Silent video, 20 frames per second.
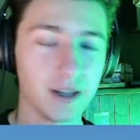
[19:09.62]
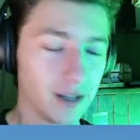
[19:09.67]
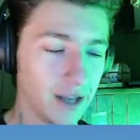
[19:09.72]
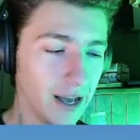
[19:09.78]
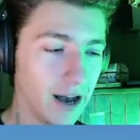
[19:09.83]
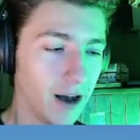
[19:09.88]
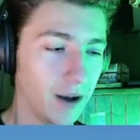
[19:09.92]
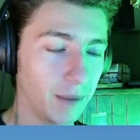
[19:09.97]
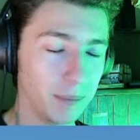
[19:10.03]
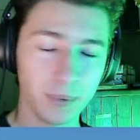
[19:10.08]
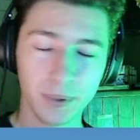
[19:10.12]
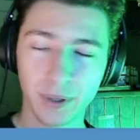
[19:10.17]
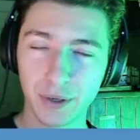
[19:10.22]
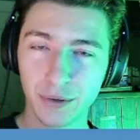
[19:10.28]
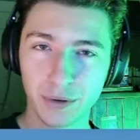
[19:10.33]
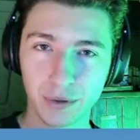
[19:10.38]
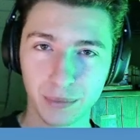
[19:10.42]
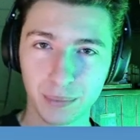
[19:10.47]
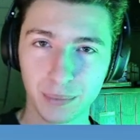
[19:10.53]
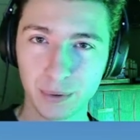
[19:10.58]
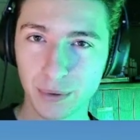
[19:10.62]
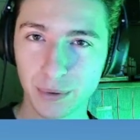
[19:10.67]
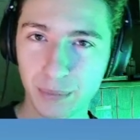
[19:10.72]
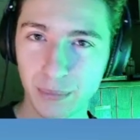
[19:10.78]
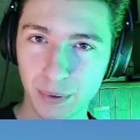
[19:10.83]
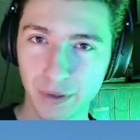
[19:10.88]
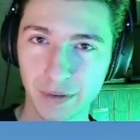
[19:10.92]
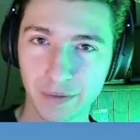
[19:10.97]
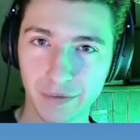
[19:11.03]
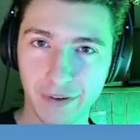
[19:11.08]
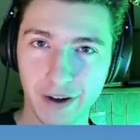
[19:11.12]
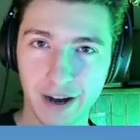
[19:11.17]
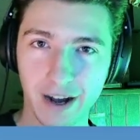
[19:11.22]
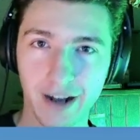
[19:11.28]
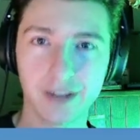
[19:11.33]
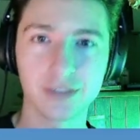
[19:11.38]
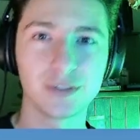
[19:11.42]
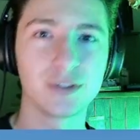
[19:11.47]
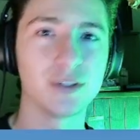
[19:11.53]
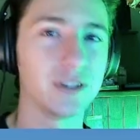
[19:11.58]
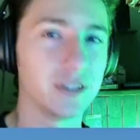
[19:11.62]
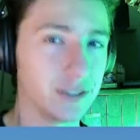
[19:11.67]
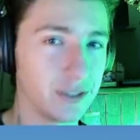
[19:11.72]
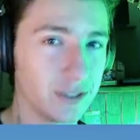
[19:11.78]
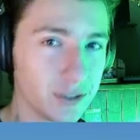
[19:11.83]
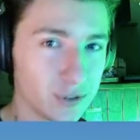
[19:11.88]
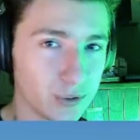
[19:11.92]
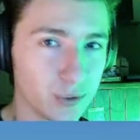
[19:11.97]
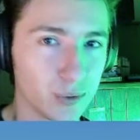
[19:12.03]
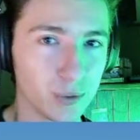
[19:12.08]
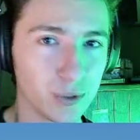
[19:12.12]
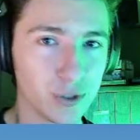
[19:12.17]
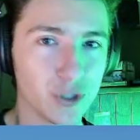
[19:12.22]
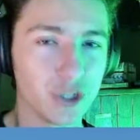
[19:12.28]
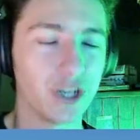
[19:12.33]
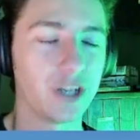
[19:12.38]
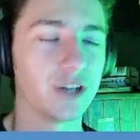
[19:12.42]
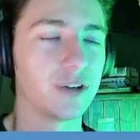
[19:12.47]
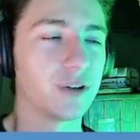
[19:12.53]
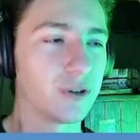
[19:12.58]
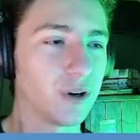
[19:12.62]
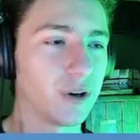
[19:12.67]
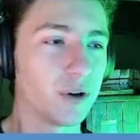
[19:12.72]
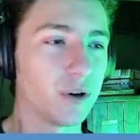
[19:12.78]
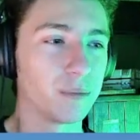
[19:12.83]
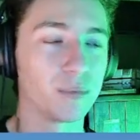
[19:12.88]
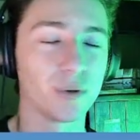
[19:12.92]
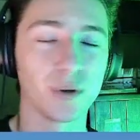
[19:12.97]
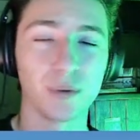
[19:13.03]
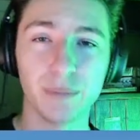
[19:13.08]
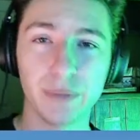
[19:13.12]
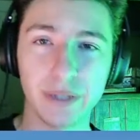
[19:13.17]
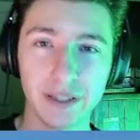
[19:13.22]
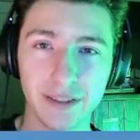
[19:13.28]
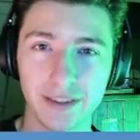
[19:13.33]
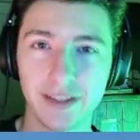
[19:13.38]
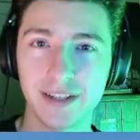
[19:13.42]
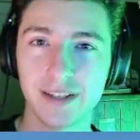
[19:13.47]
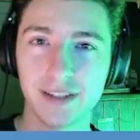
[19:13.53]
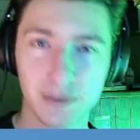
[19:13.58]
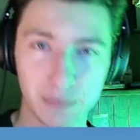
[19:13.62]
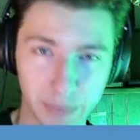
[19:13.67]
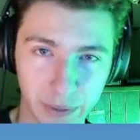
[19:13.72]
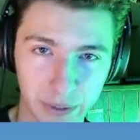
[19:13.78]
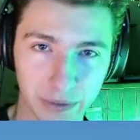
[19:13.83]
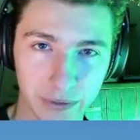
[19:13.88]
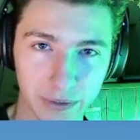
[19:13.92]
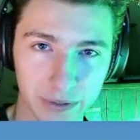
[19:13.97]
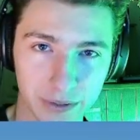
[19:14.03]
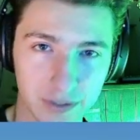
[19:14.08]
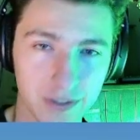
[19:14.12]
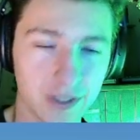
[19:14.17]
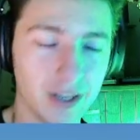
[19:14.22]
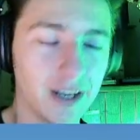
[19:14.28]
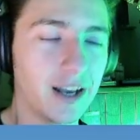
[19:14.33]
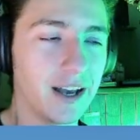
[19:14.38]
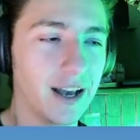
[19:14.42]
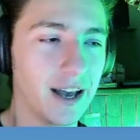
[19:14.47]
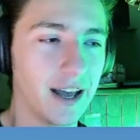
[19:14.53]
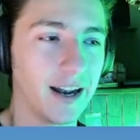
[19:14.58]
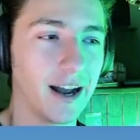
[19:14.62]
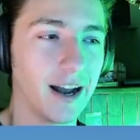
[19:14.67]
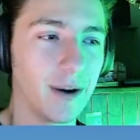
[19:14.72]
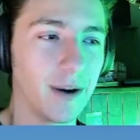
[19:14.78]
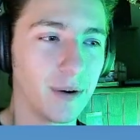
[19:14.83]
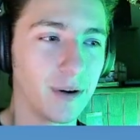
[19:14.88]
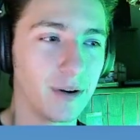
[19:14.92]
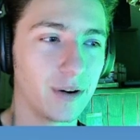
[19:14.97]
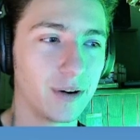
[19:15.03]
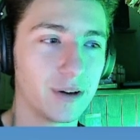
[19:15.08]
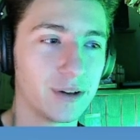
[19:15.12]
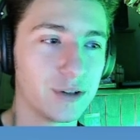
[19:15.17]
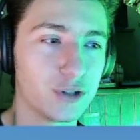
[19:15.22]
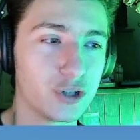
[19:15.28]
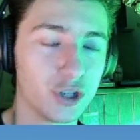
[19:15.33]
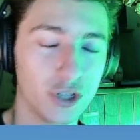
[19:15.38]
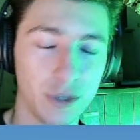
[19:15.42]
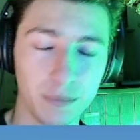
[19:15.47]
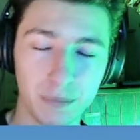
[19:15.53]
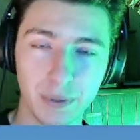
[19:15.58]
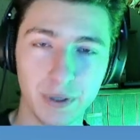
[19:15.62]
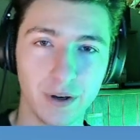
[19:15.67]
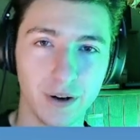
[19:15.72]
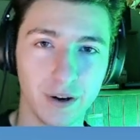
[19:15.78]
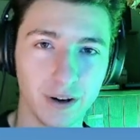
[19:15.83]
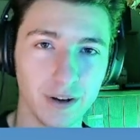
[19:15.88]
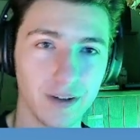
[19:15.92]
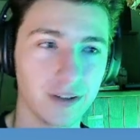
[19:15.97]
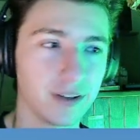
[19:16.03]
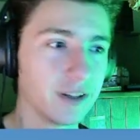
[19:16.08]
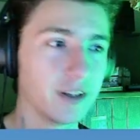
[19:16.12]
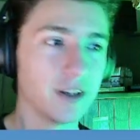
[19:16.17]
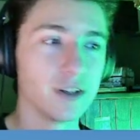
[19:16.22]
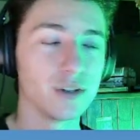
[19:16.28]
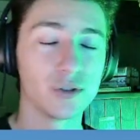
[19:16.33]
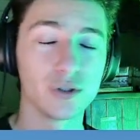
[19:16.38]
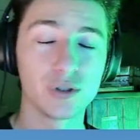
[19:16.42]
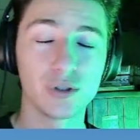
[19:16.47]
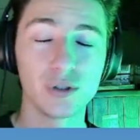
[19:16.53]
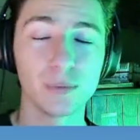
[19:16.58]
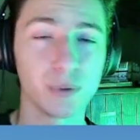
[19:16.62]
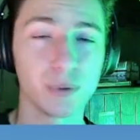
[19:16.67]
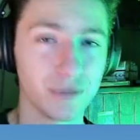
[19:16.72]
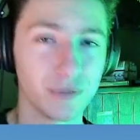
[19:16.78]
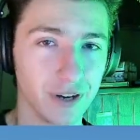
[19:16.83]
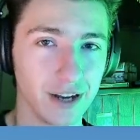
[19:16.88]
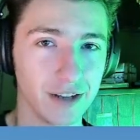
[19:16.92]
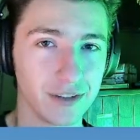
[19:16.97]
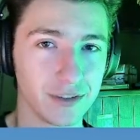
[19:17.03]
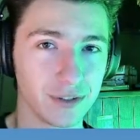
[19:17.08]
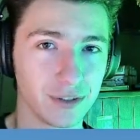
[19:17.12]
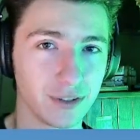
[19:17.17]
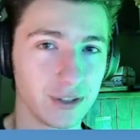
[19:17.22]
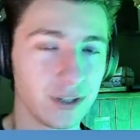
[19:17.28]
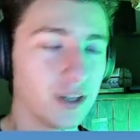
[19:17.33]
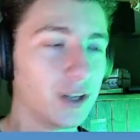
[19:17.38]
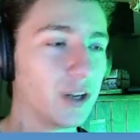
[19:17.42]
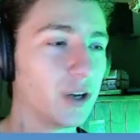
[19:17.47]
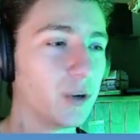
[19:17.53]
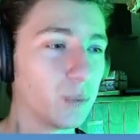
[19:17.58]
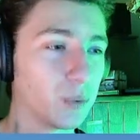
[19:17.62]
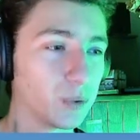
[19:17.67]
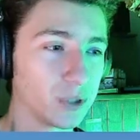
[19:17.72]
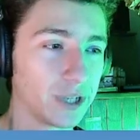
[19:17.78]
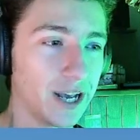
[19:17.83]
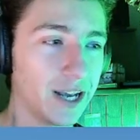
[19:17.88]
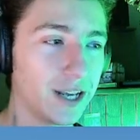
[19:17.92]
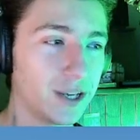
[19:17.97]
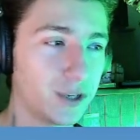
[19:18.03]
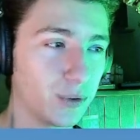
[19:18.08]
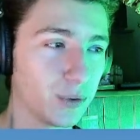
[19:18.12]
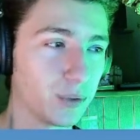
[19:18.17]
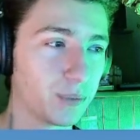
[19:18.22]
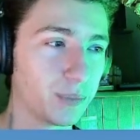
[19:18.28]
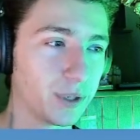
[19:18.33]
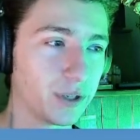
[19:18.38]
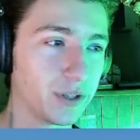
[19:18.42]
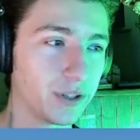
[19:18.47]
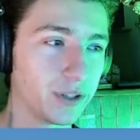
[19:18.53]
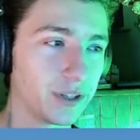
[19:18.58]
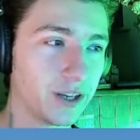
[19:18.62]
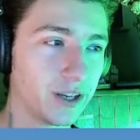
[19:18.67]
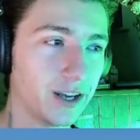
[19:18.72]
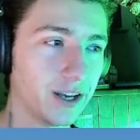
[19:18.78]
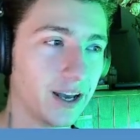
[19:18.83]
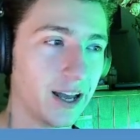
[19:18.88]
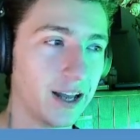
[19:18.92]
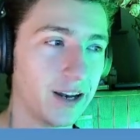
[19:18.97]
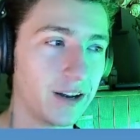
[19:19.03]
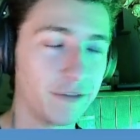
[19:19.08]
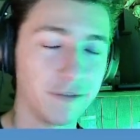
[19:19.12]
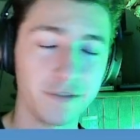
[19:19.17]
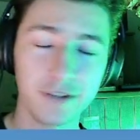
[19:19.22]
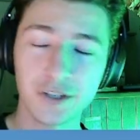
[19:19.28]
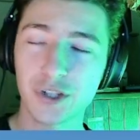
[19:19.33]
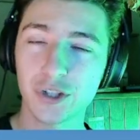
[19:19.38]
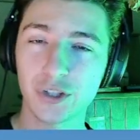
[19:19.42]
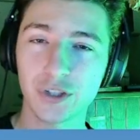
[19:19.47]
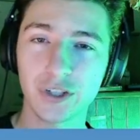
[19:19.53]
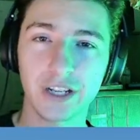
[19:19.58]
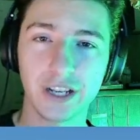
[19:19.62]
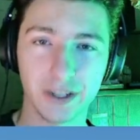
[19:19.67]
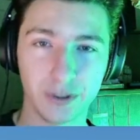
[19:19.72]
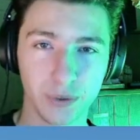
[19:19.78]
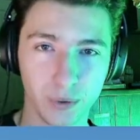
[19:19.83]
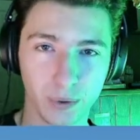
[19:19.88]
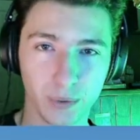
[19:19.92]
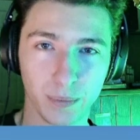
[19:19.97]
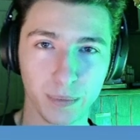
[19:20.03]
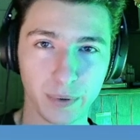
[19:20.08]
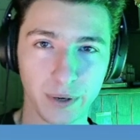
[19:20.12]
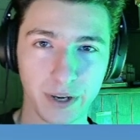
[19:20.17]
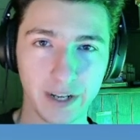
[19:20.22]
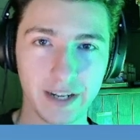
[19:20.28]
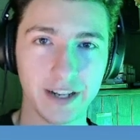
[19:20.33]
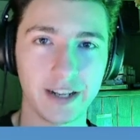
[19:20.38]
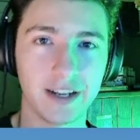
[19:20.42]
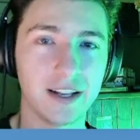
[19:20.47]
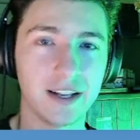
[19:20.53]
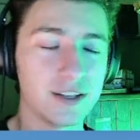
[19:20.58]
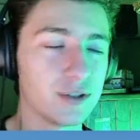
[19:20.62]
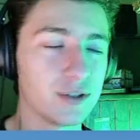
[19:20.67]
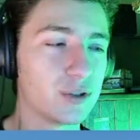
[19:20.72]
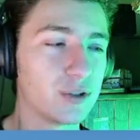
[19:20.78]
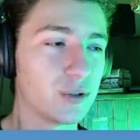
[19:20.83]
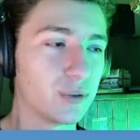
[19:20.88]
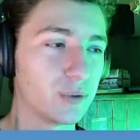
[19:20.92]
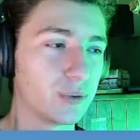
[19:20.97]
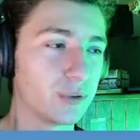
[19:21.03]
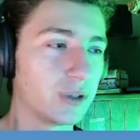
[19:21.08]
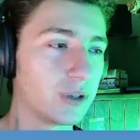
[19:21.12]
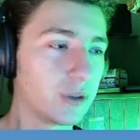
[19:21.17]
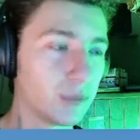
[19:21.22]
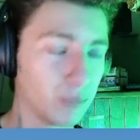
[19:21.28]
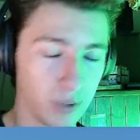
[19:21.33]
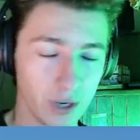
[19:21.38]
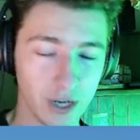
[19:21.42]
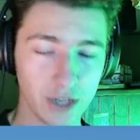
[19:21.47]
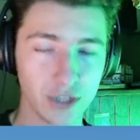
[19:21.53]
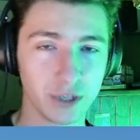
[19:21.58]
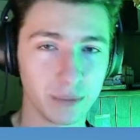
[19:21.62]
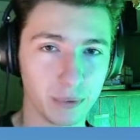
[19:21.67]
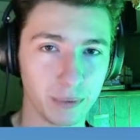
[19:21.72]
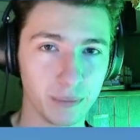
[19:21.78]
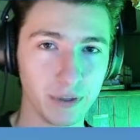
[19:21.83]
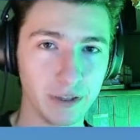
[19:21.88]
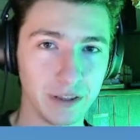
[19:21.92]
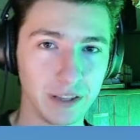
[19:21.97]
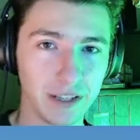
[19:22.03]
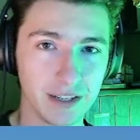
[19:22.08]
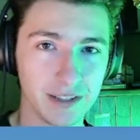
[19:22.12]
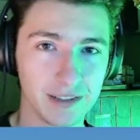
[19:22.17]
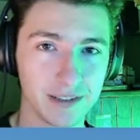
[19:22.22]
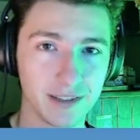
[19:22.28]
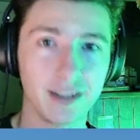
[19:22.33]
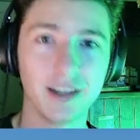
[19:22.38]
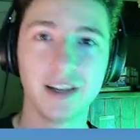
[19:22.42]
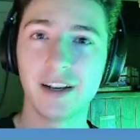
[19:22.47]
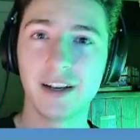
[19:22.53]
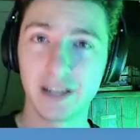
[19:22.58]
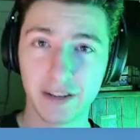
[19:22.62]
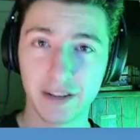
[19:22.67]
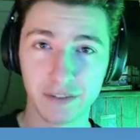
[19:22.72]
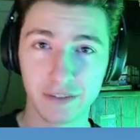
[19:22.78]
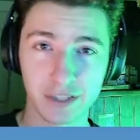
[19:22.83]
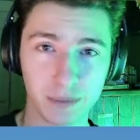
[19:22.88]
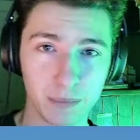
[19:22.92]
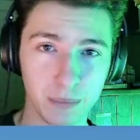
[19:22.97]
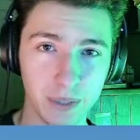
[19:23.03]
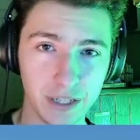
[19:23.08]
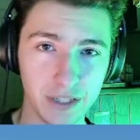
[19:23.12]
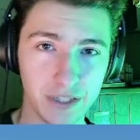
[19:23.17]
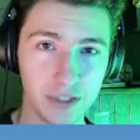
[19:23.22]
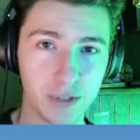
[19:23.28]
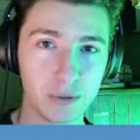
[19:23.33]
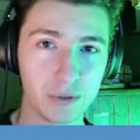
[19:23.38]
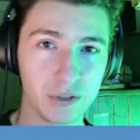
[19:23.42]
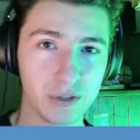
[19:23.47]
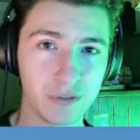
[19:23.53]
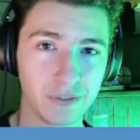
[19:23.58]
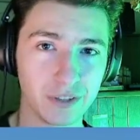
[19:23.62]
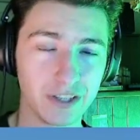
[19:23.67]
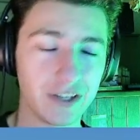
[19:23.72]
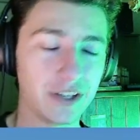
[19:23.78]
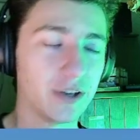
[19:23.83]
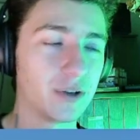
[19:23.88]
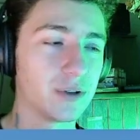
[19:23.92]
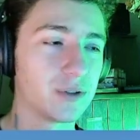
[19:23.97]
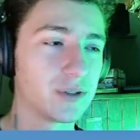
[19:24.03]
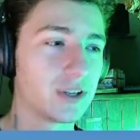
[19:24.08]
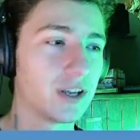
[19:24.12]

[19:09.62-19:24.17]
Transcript: upload the blueprint file to the Discord channel called Prometheus Builds, and our shipyard supervisor will take your build and officially incorporate it into Project Prometheus, give it to me to use in videos,